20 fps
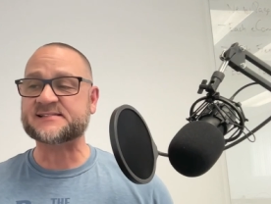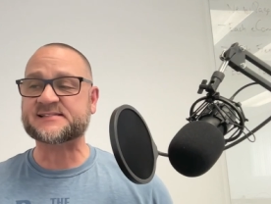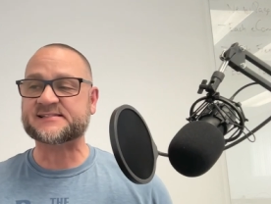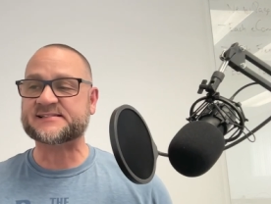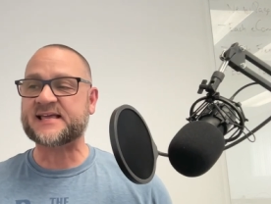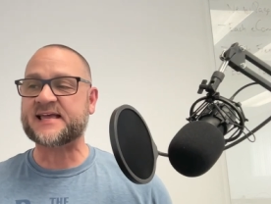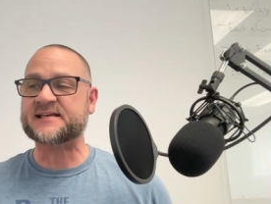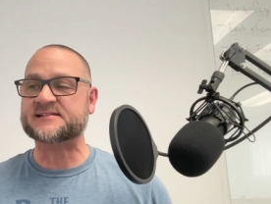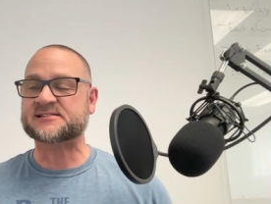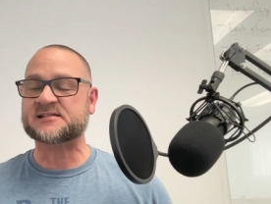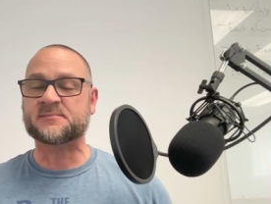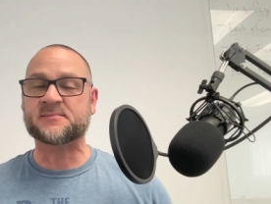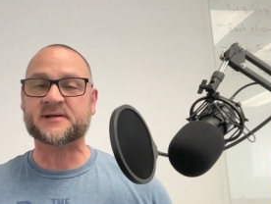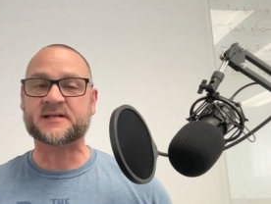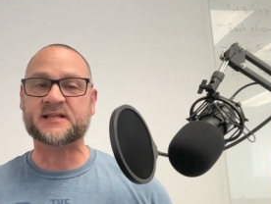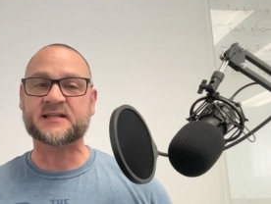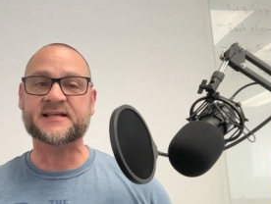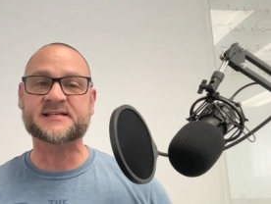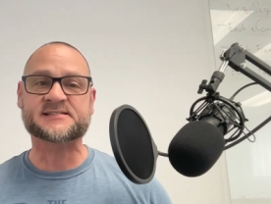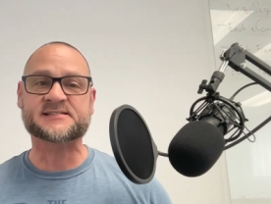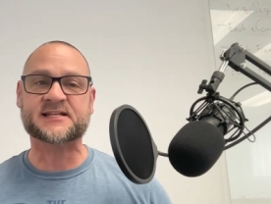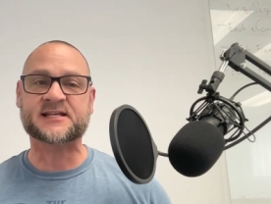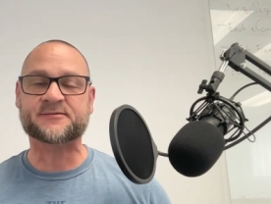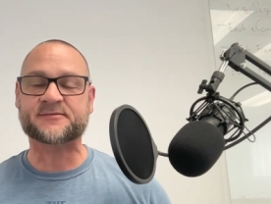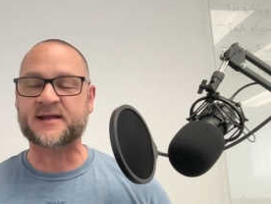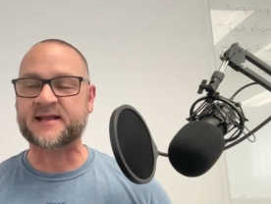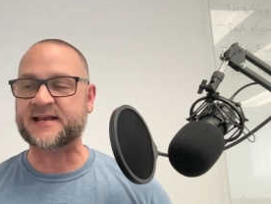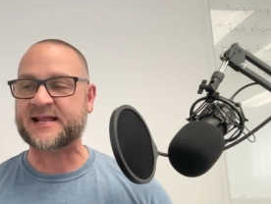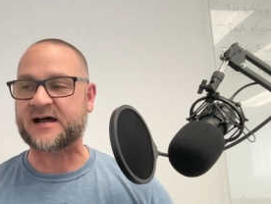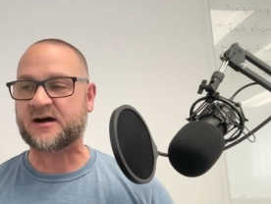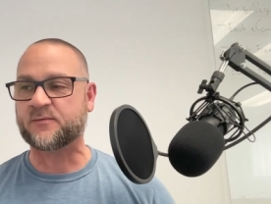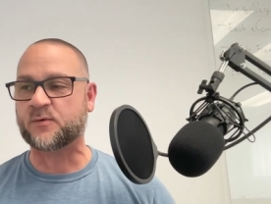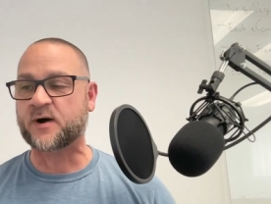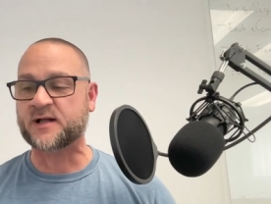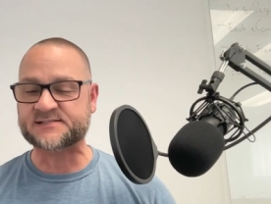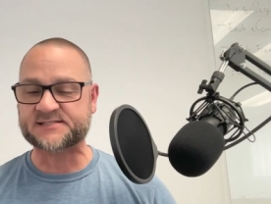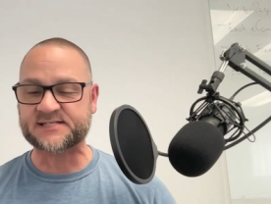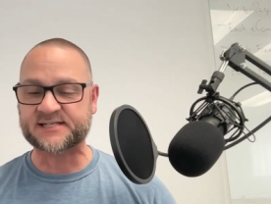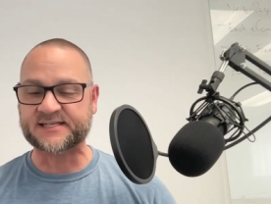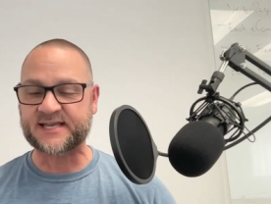say somebody listening right now
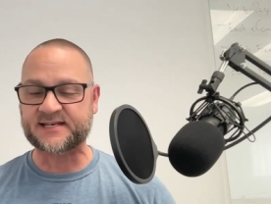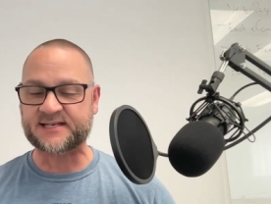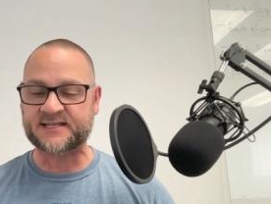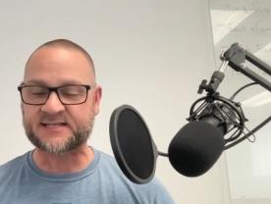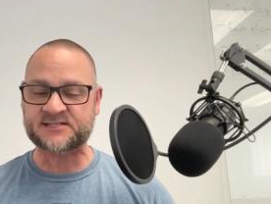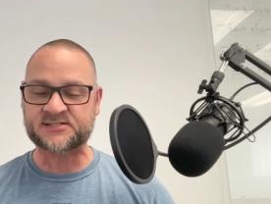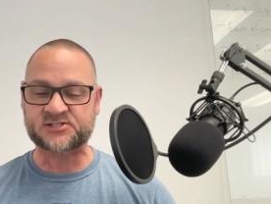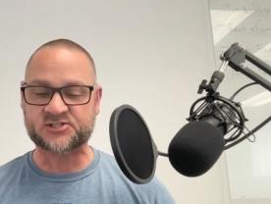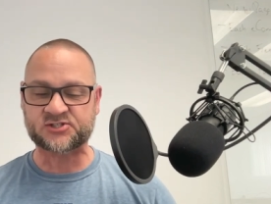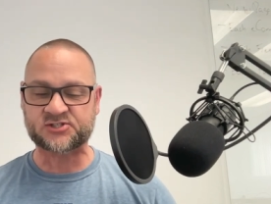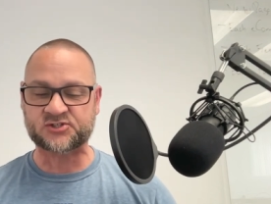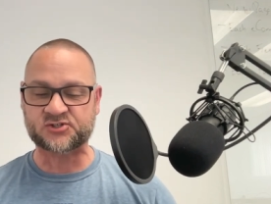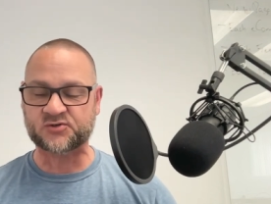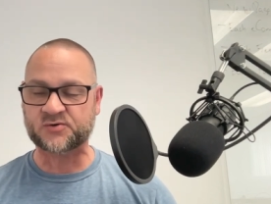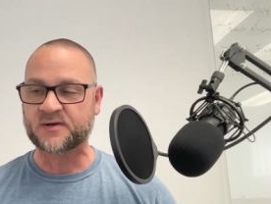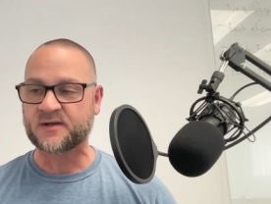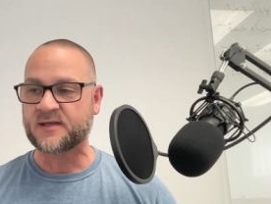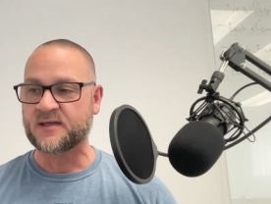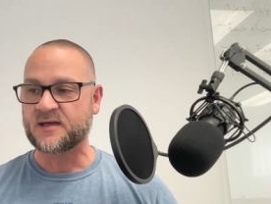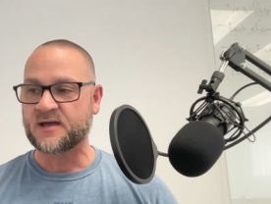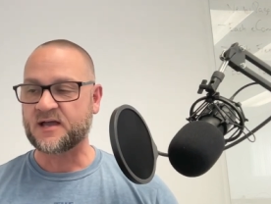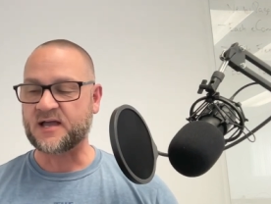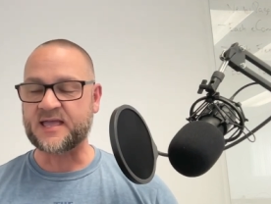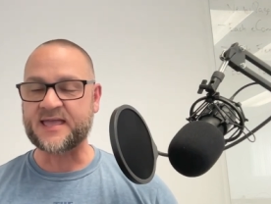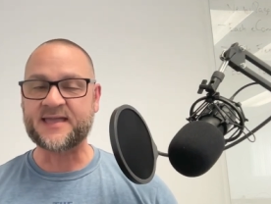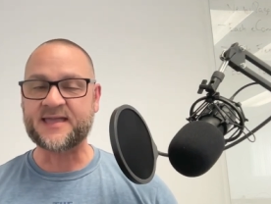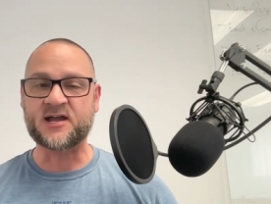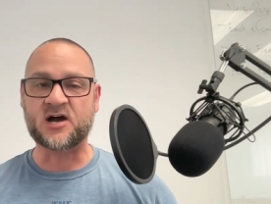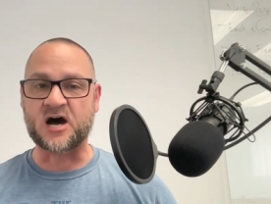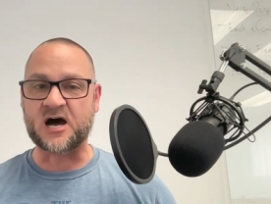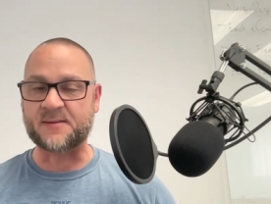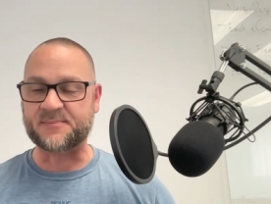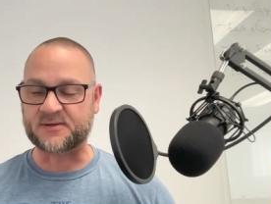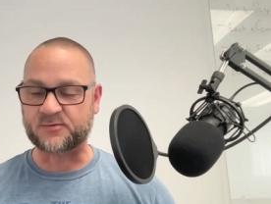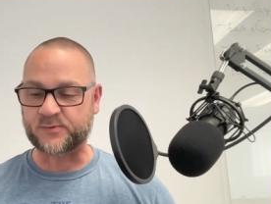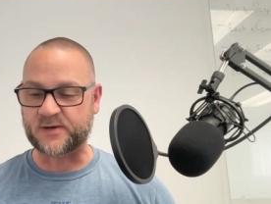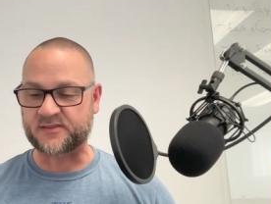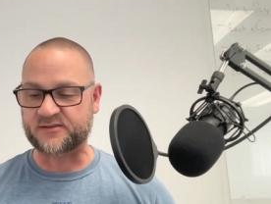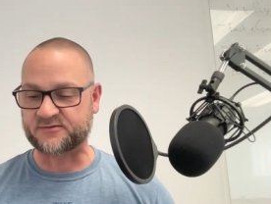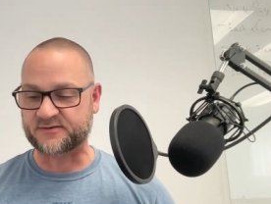wants to get into a
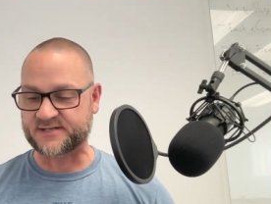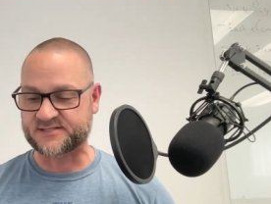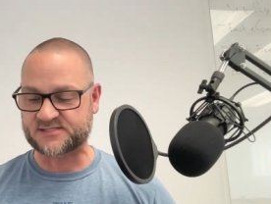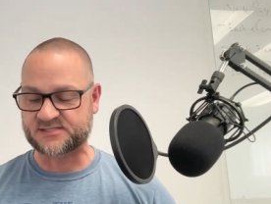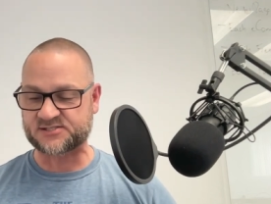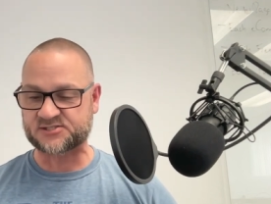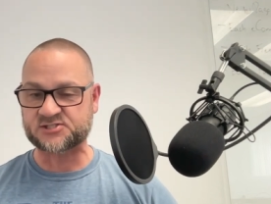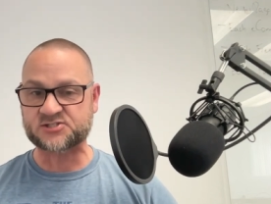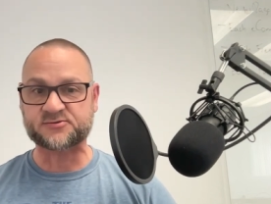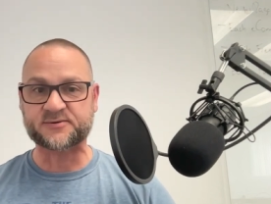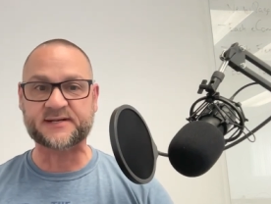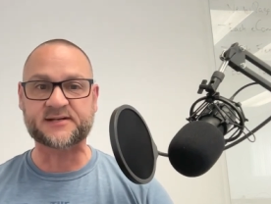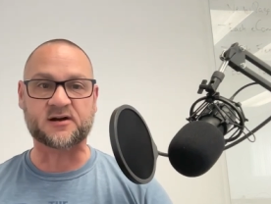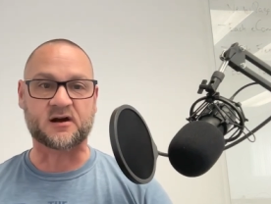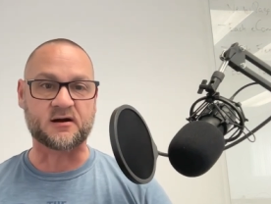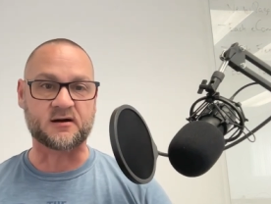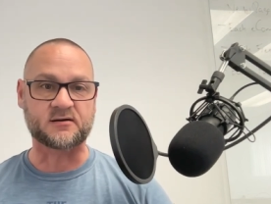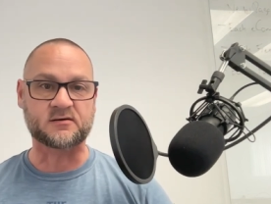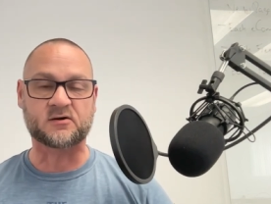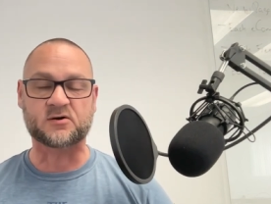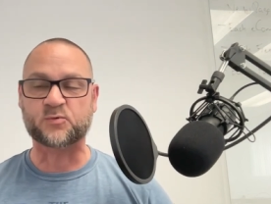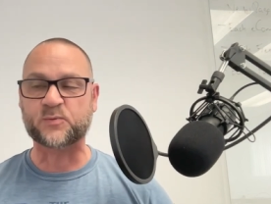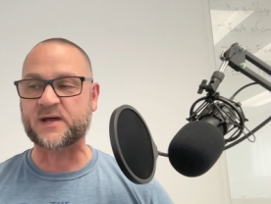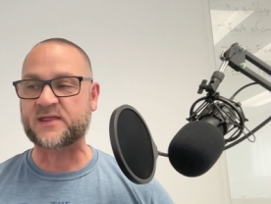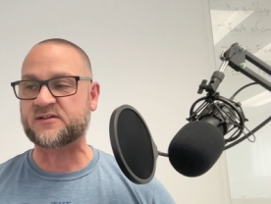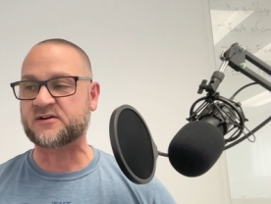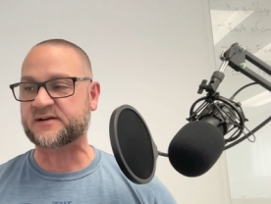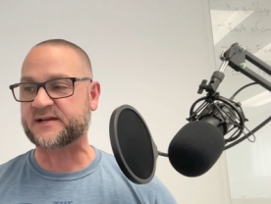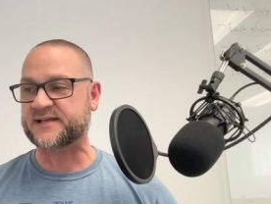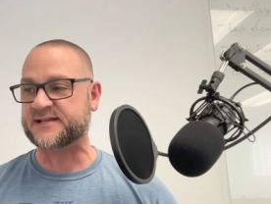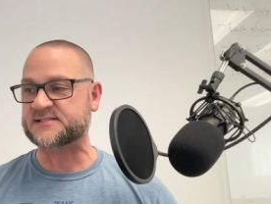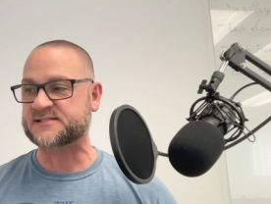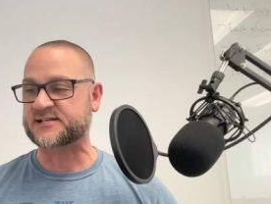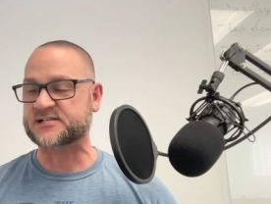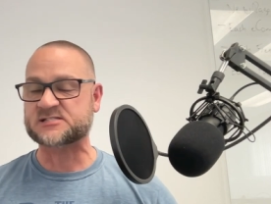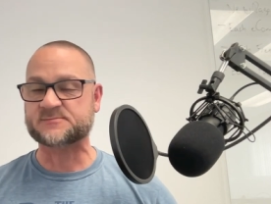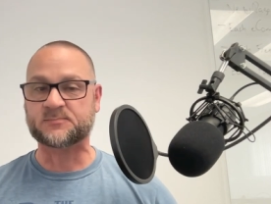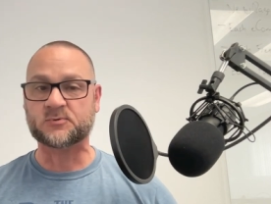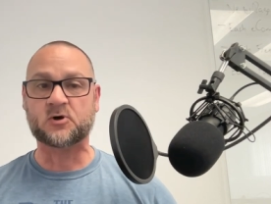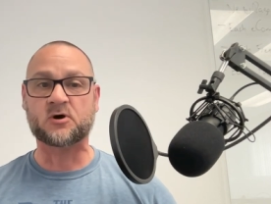hobby, whether it's street art or whether it's
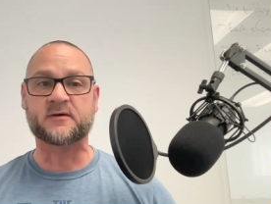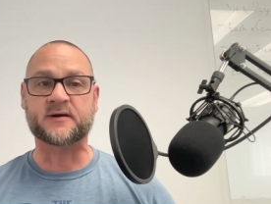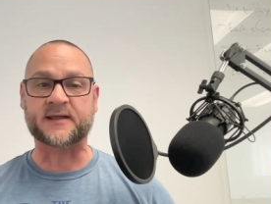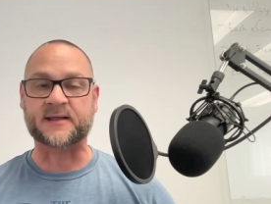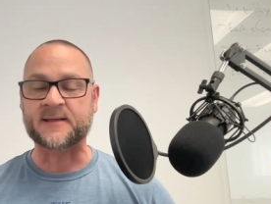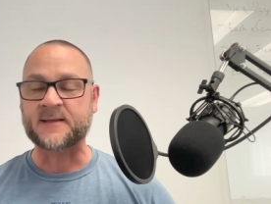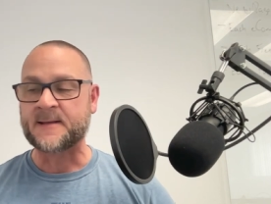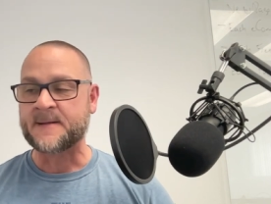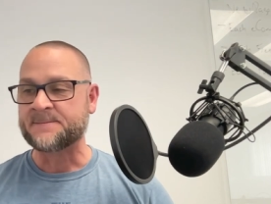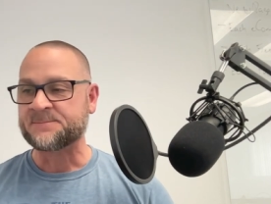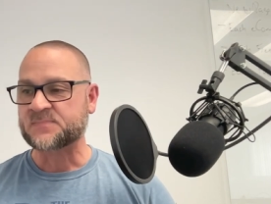exploring.